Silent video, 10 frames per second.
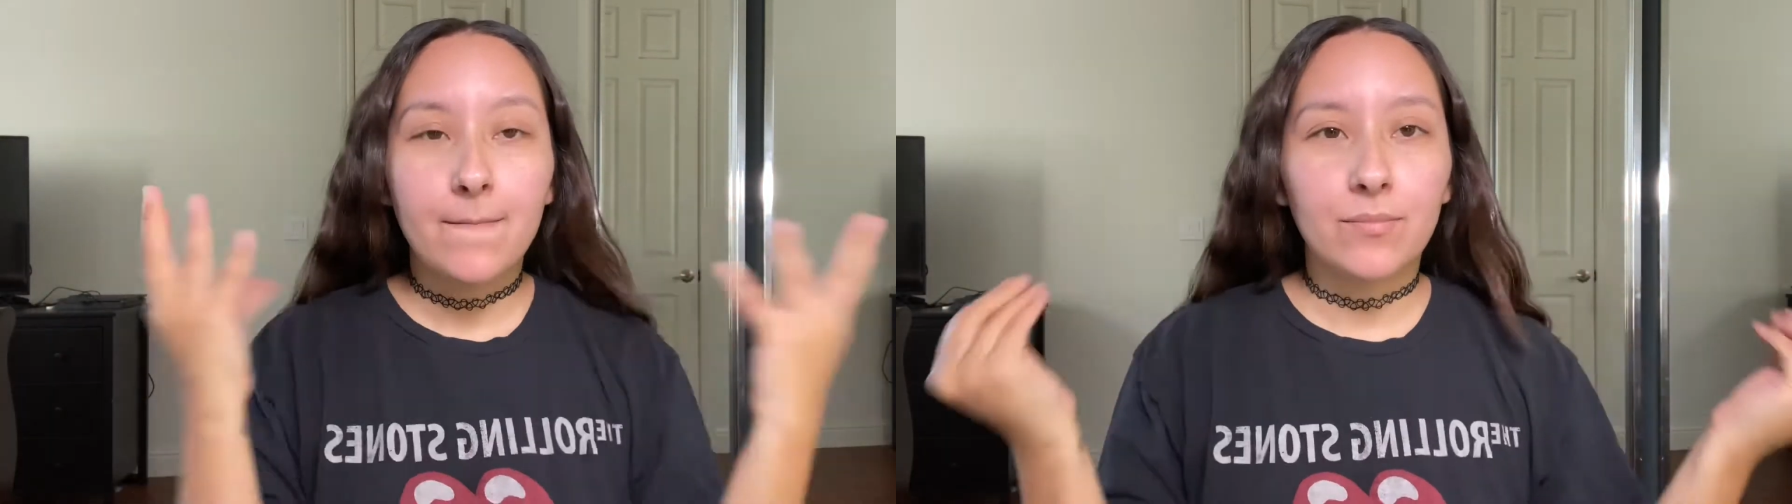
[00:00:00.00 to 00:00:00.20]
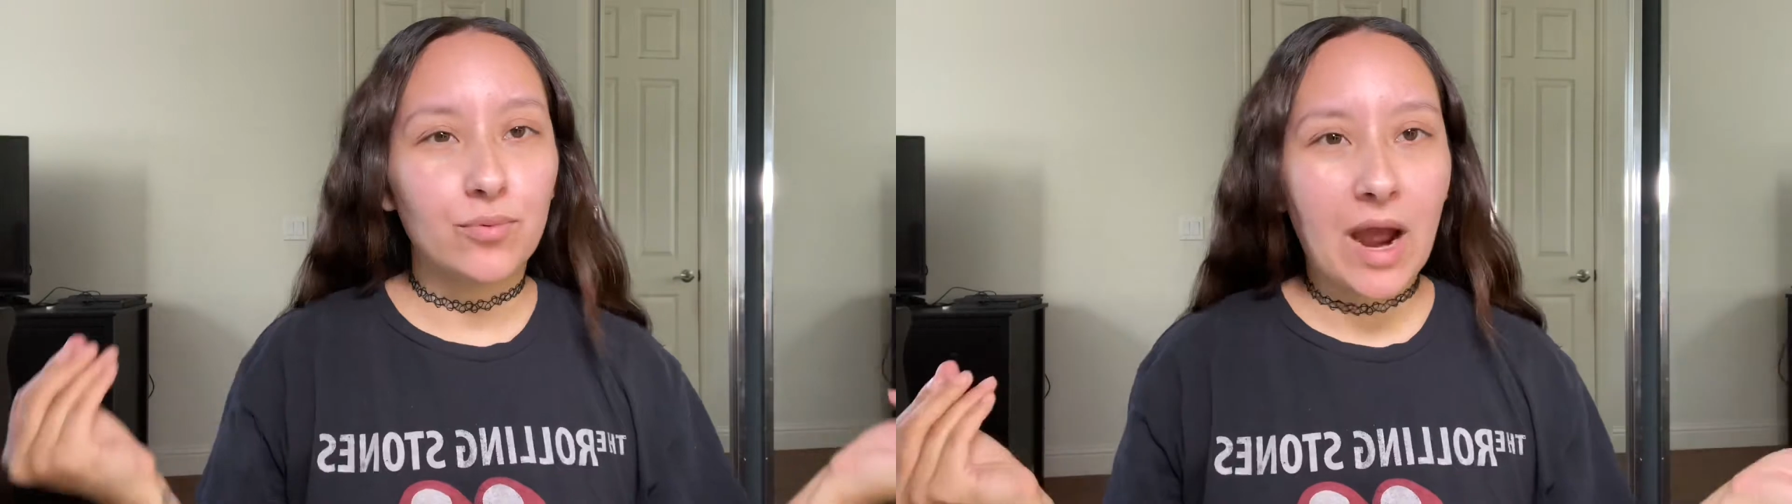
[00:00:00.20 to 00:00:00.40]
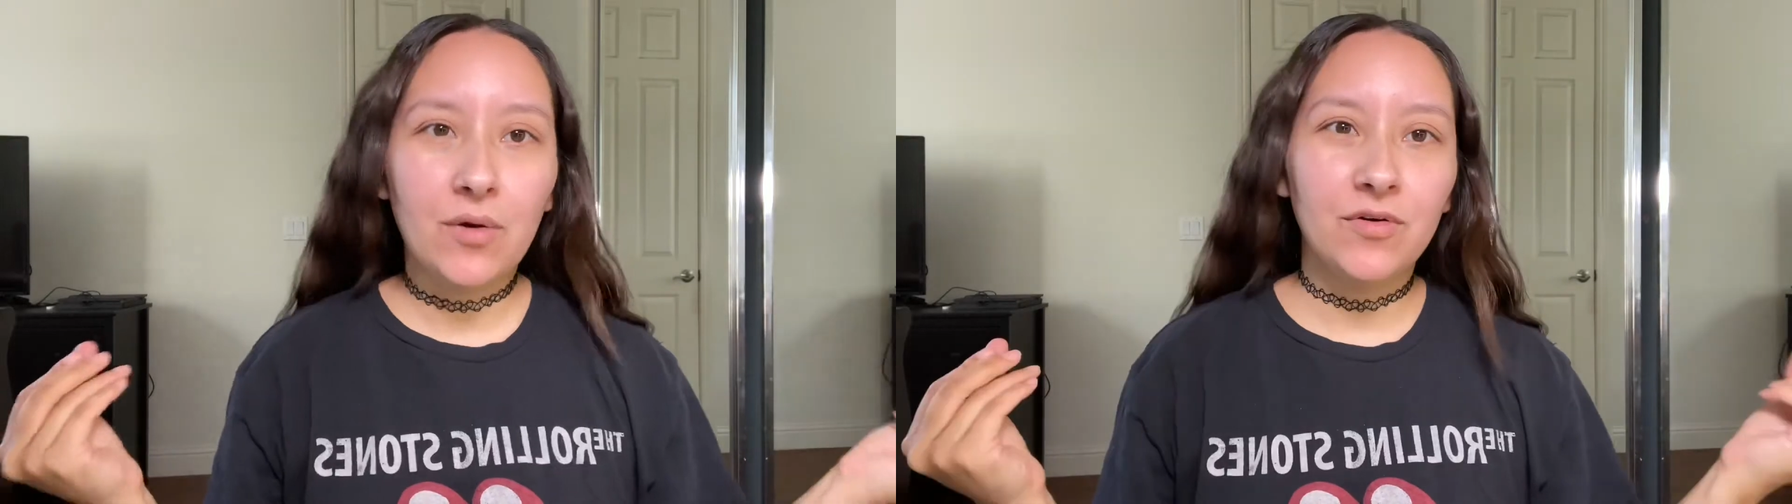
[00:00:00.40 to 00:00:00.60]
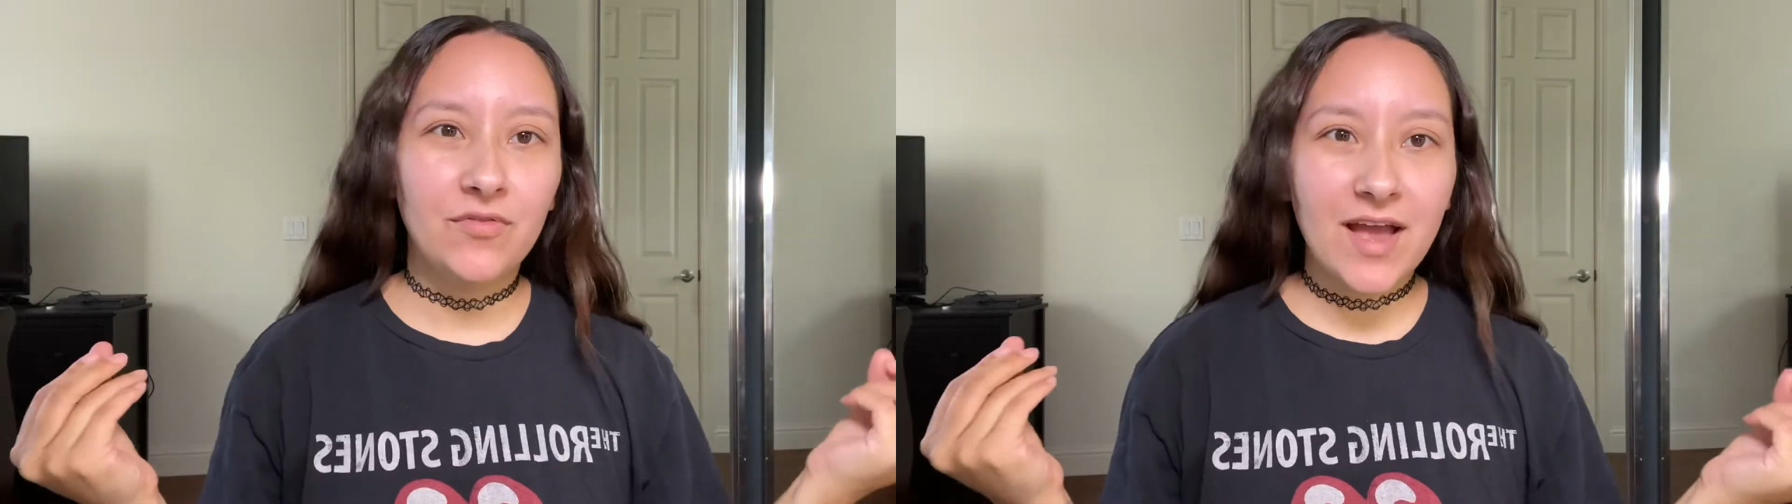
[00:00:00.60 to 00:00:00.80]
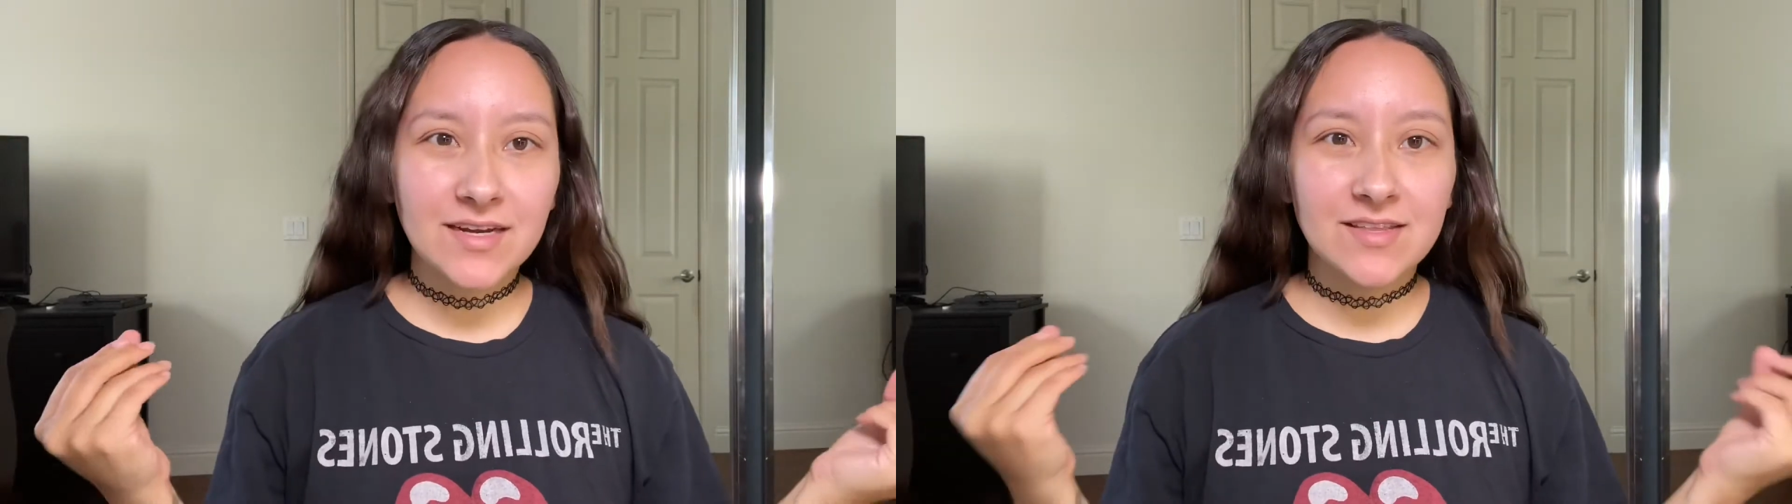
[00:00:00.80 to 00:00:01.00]
brow
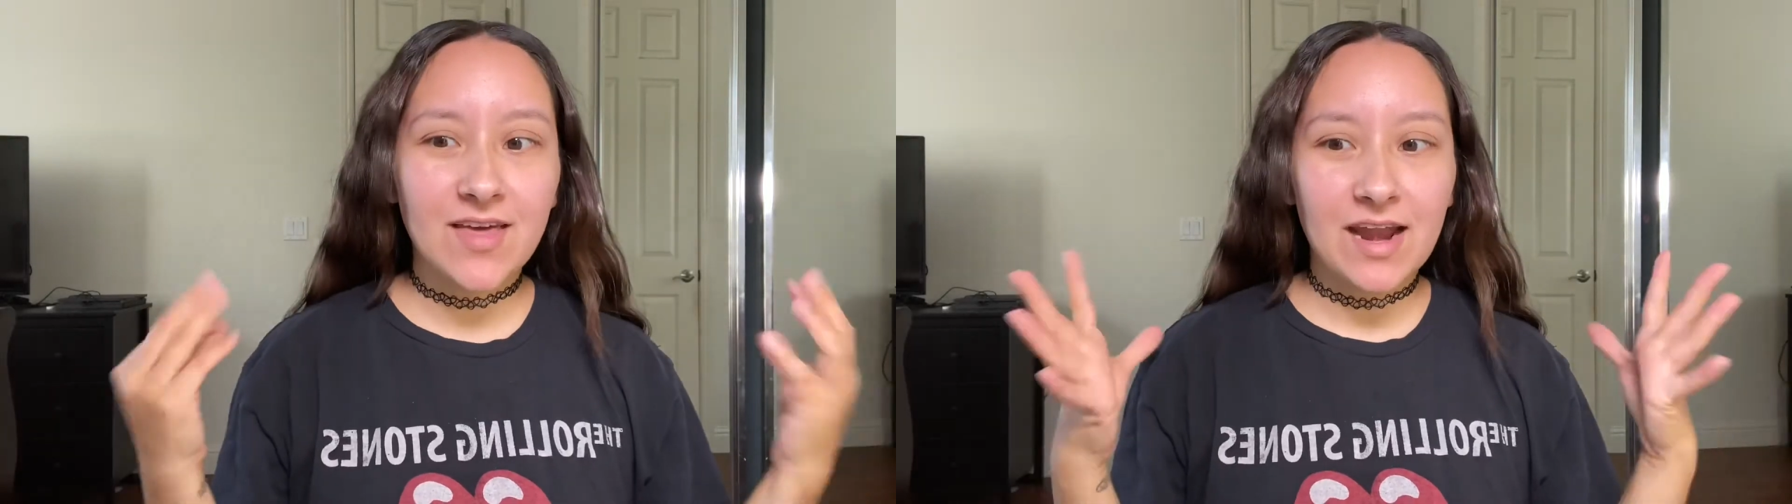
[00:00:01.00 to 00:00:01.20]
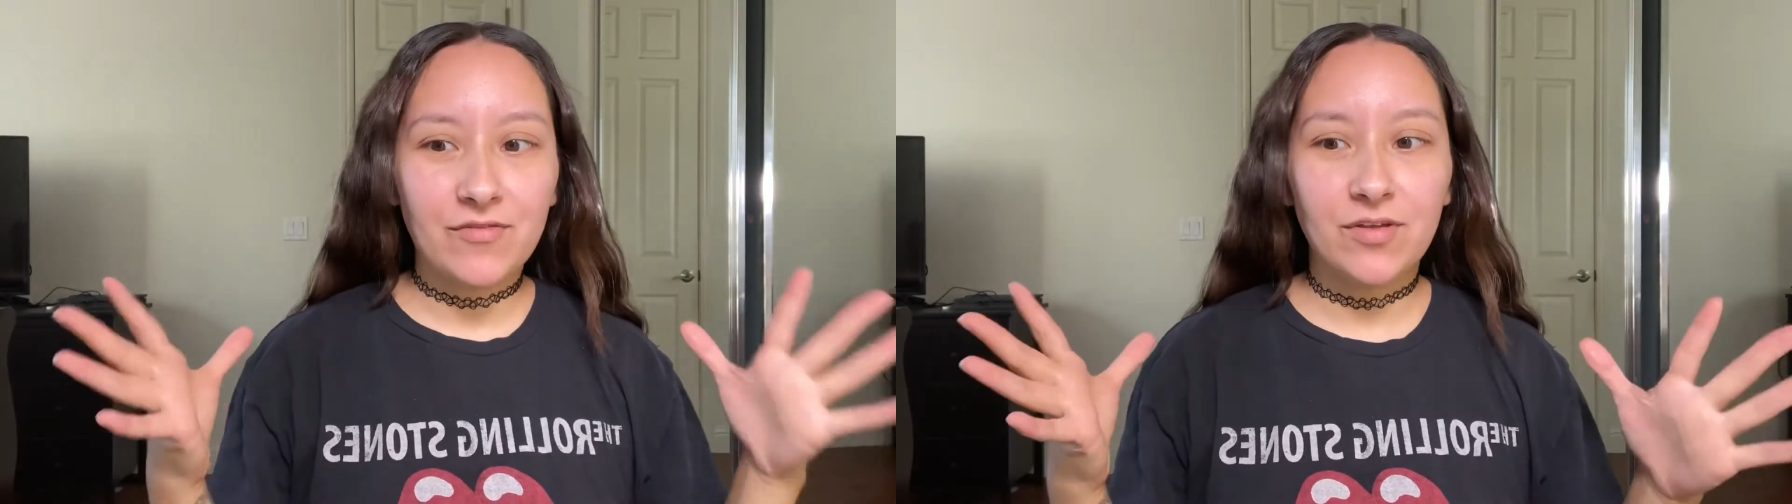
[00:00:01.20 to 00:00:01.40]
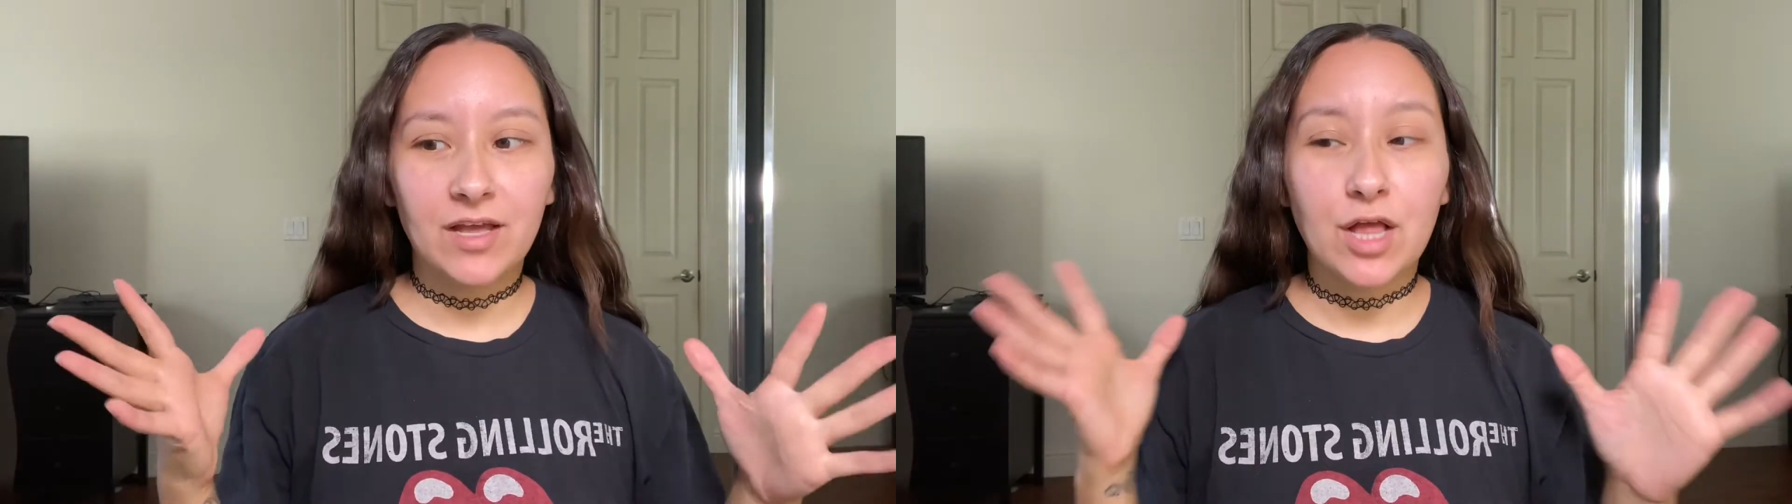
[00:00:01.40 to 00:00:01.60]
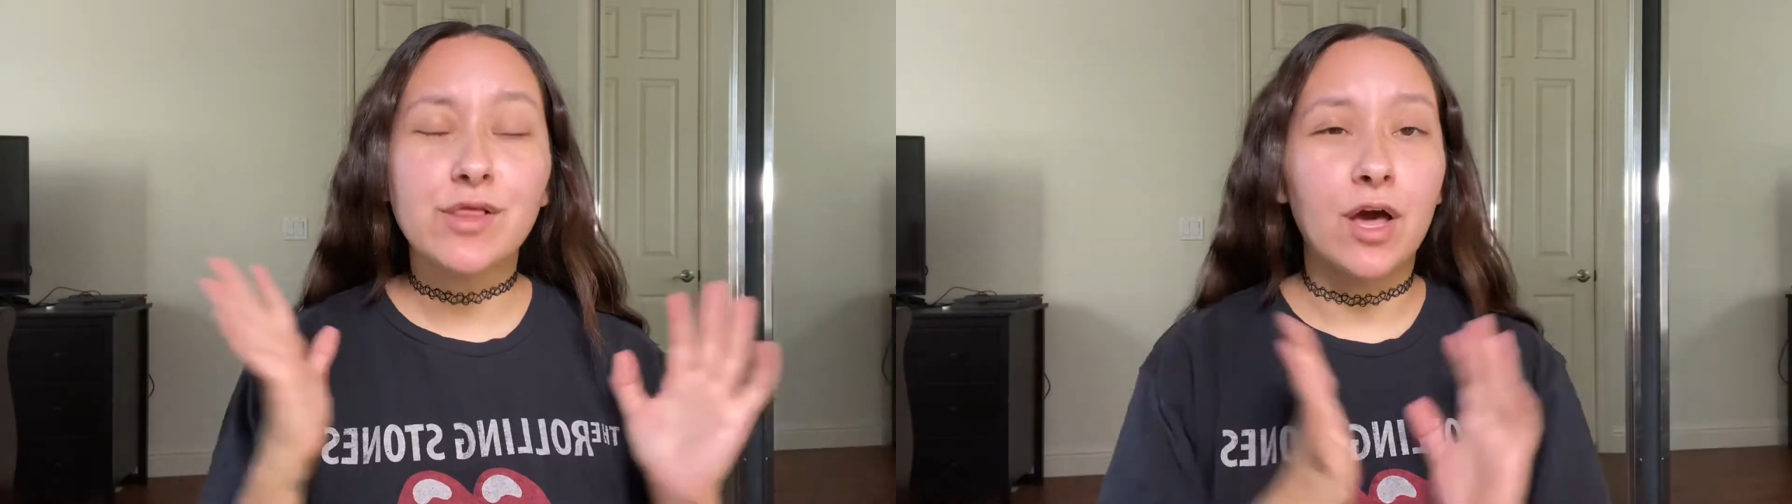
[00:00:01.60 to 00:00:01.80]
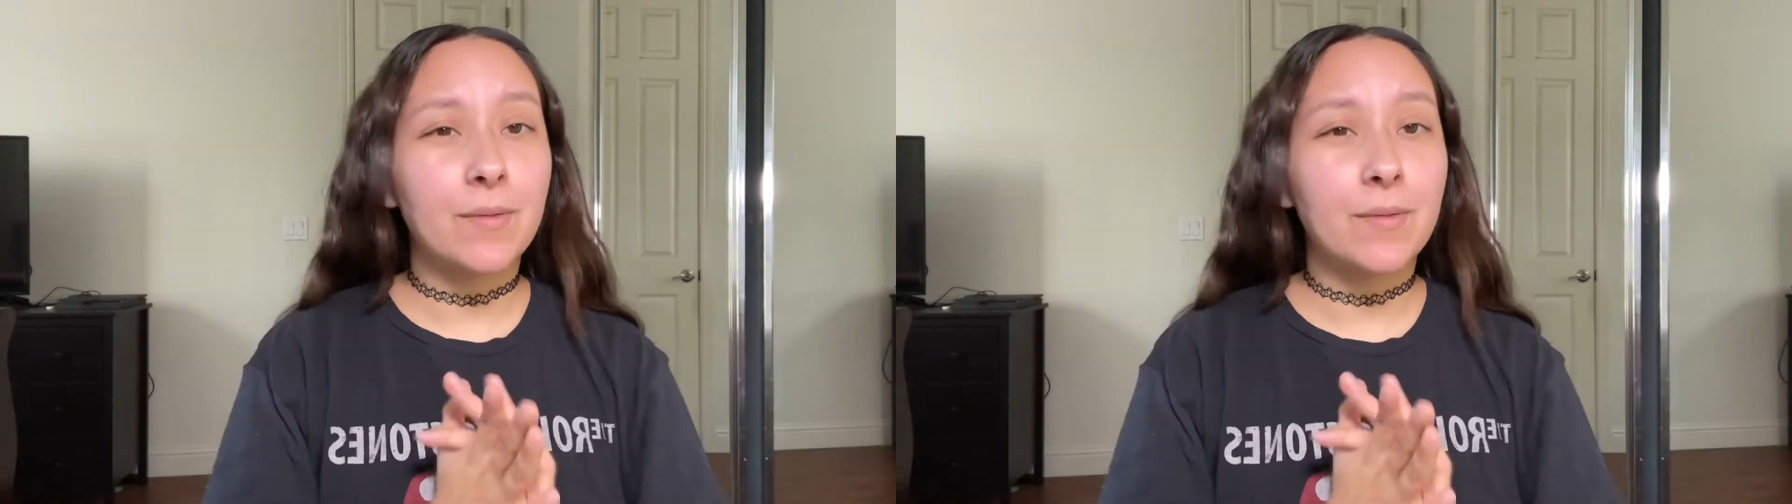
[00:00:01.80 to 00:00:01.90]
effect that I feel like a lot